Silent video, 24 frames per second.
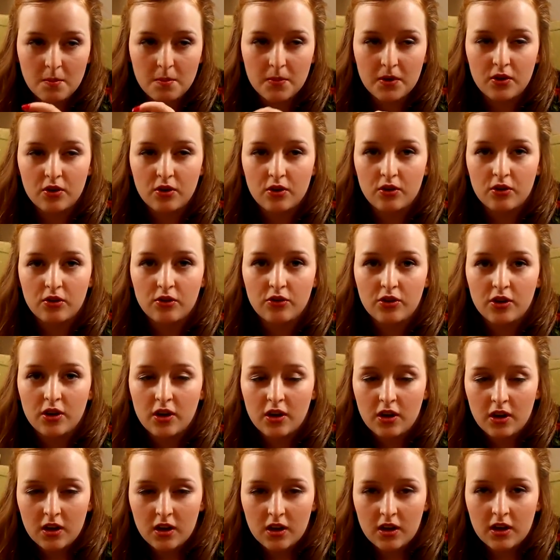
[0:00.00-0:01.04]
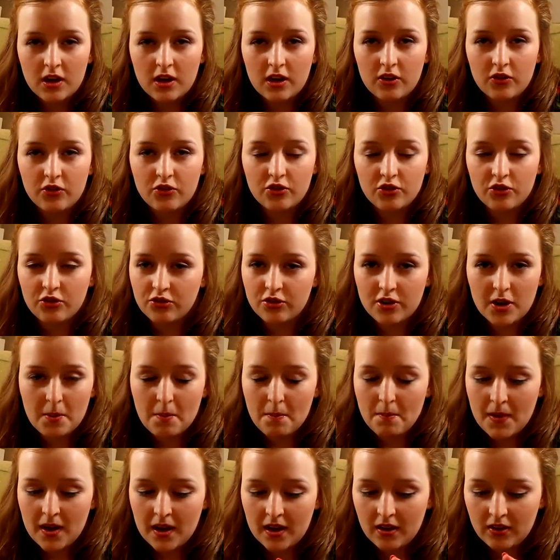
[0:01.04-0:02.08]
because it's just
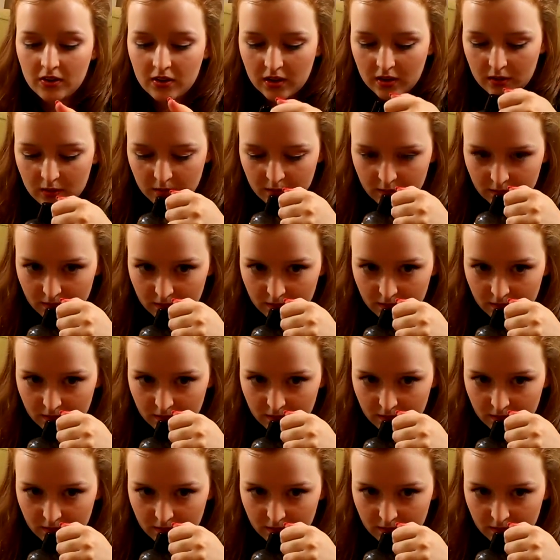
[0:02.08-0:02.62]
amazing.